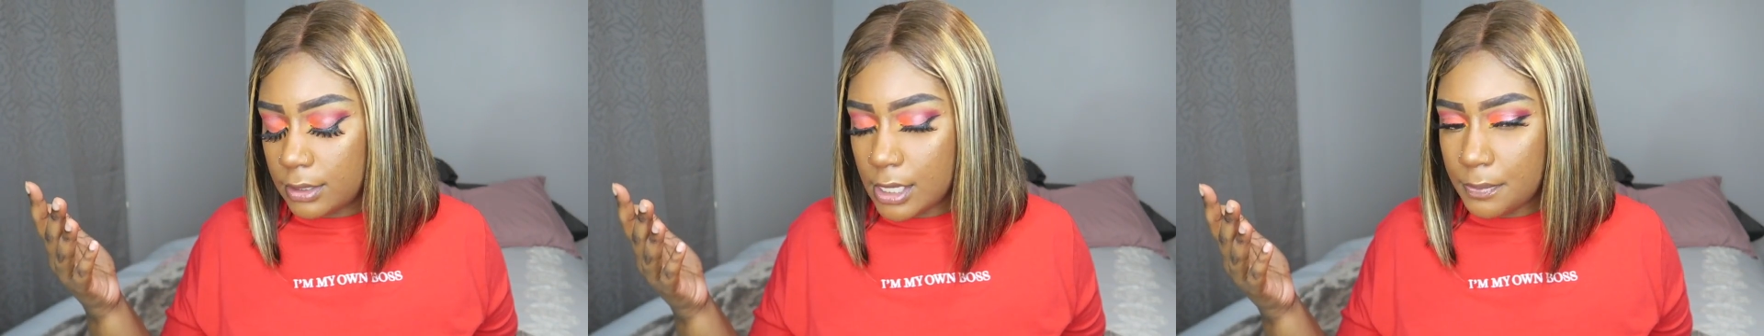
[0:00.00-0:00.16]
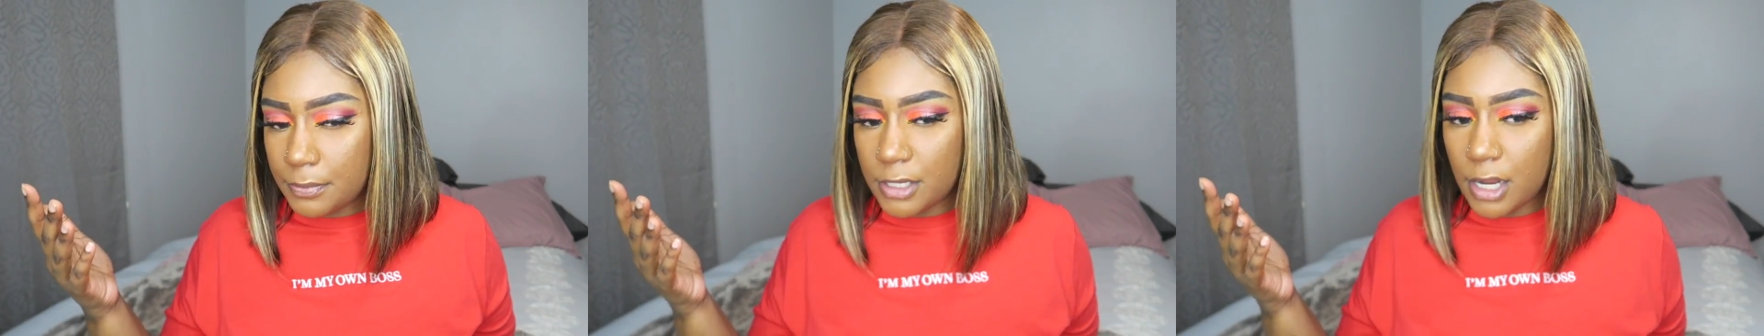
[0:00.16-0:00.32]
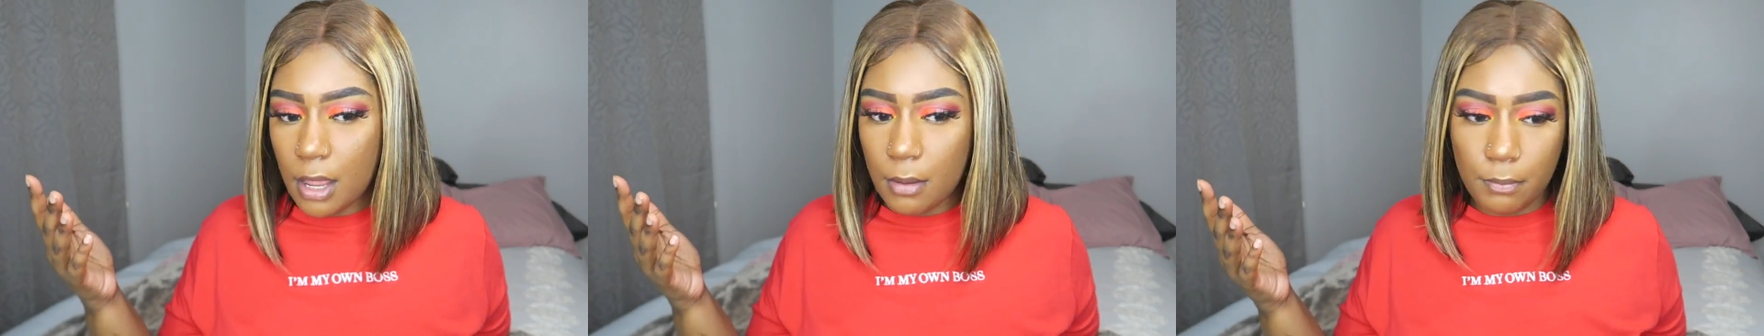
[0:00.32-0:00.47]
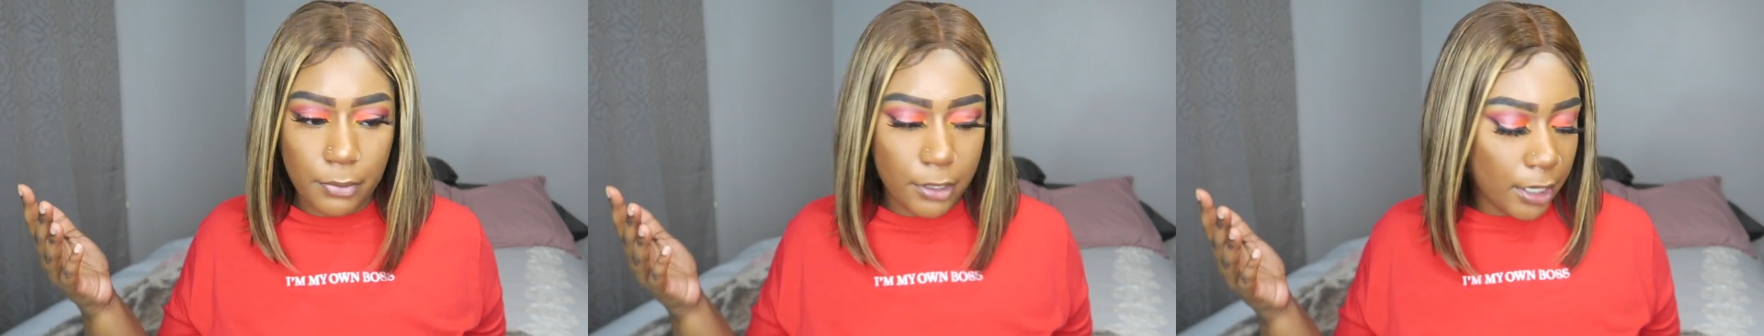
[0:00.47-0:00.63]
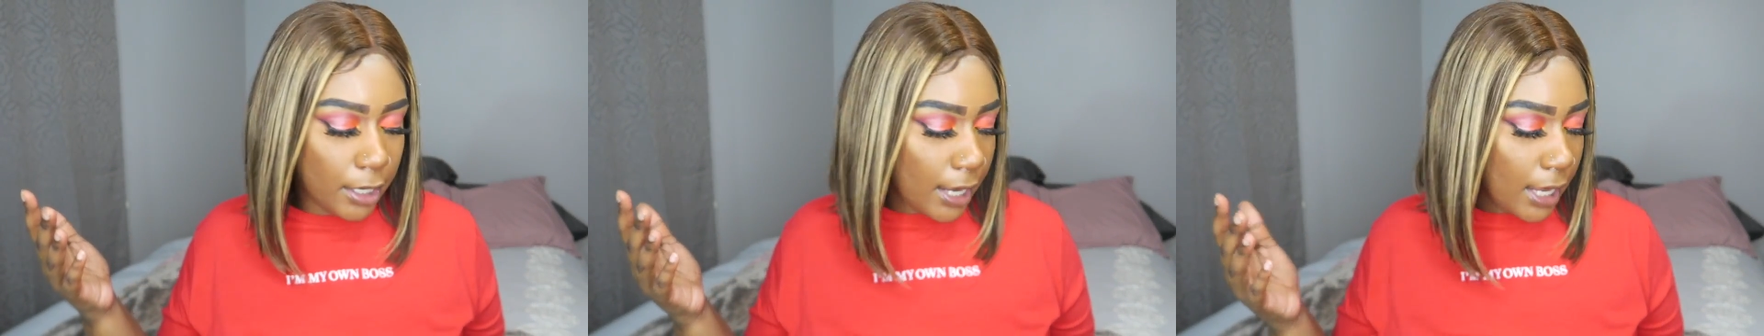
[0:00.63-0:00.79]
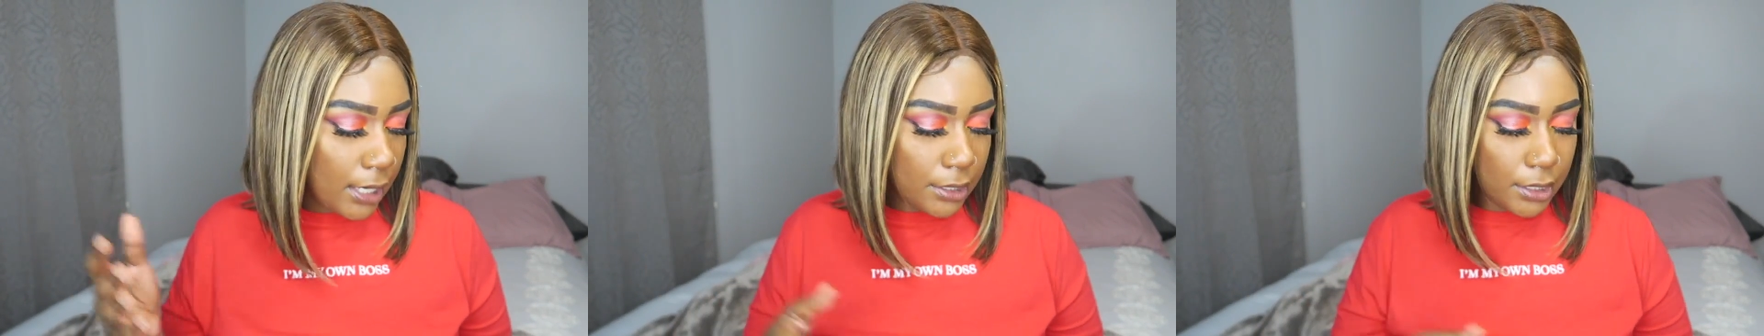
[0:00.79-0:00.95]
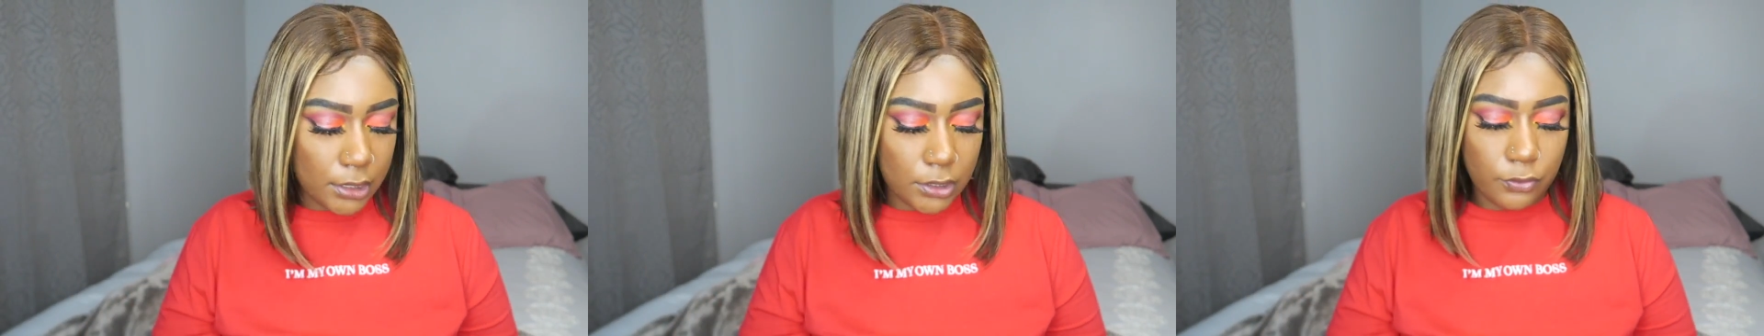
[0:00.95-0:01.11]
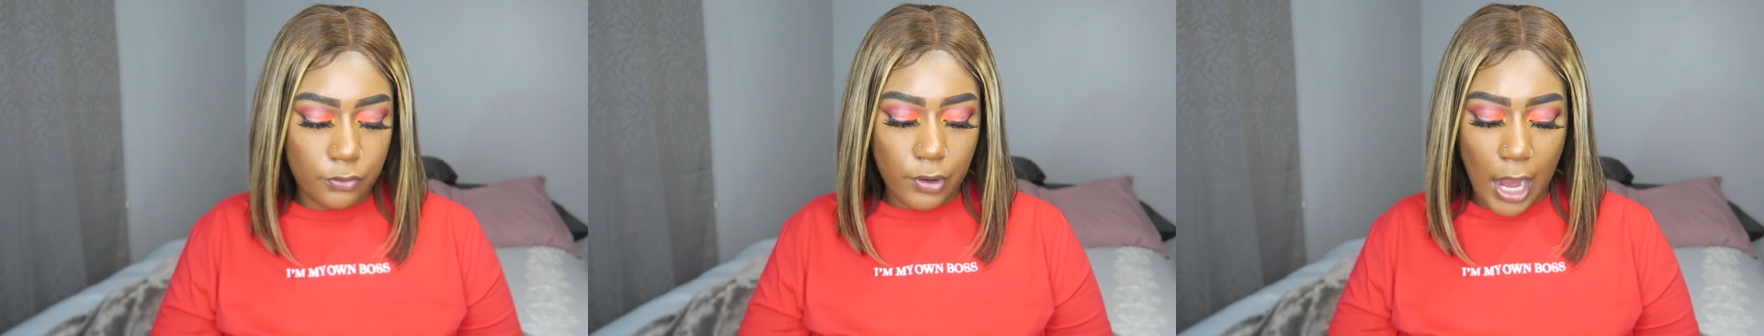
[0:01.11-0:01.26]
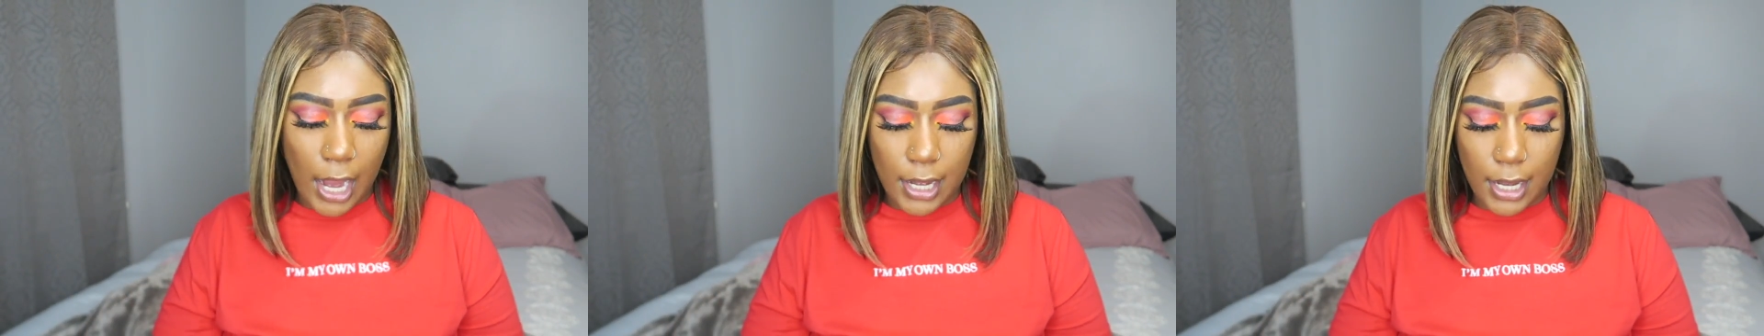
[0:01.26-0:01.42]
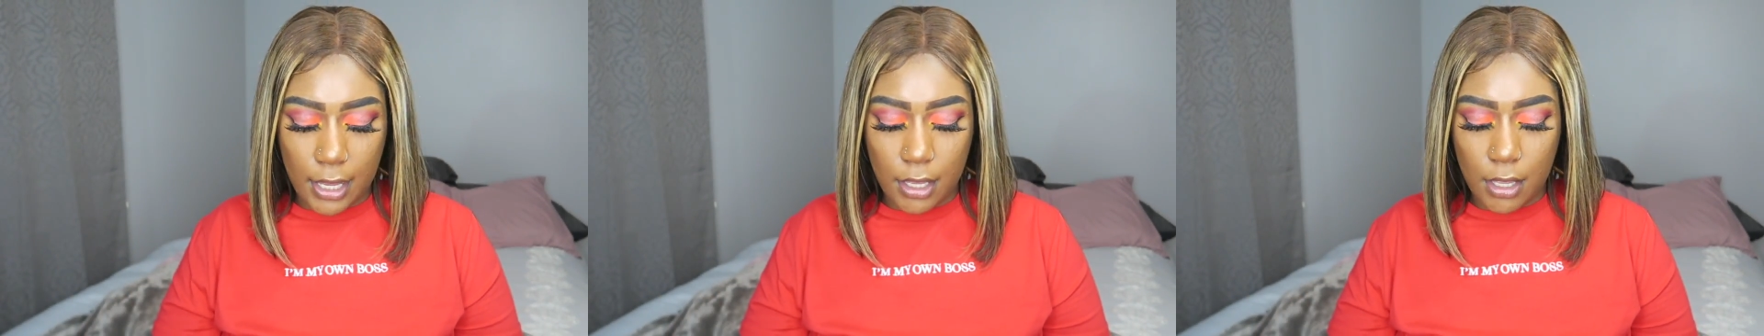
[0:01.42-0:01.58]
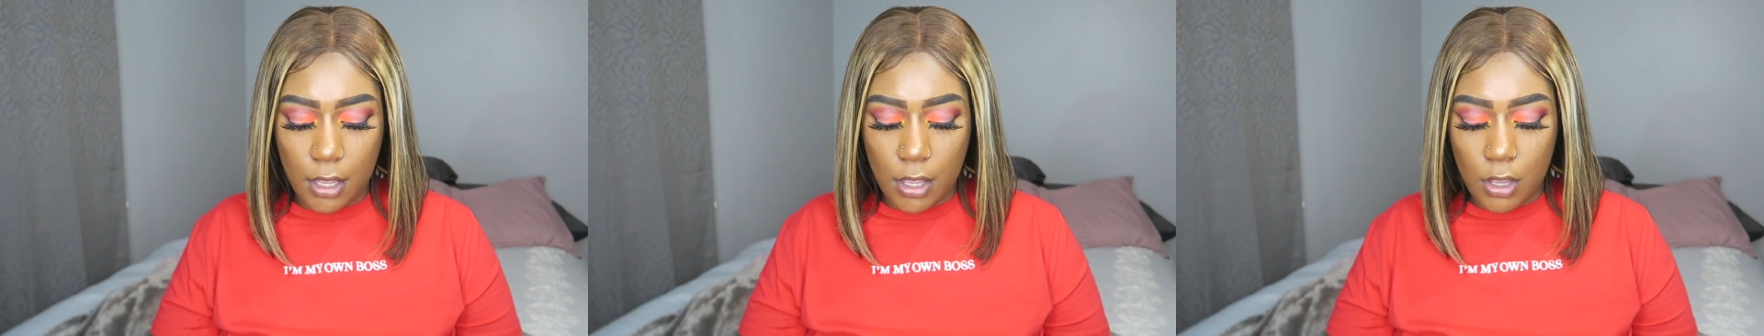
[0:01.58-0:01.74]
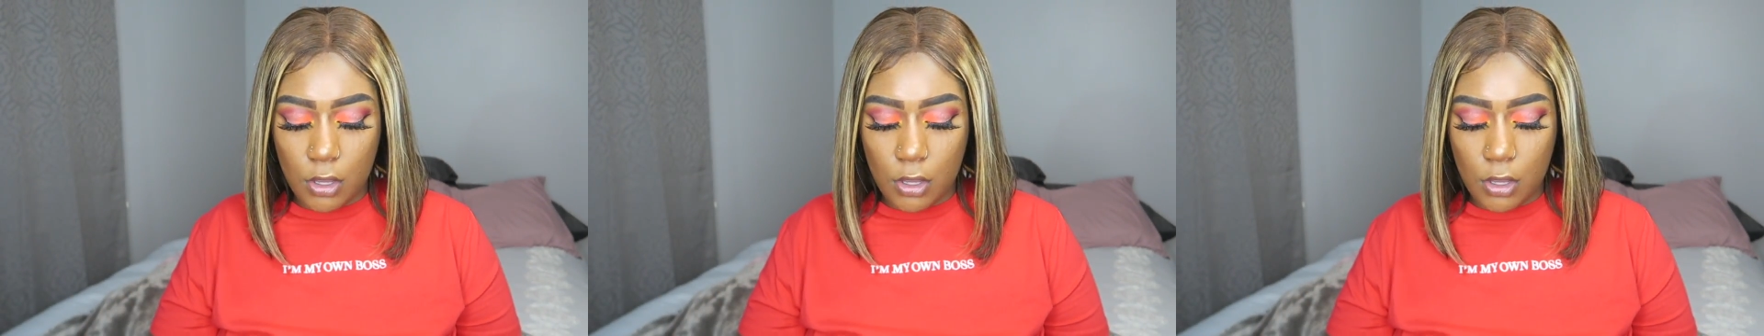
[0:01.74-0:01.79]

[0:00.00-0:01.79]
September. I got it this Friday.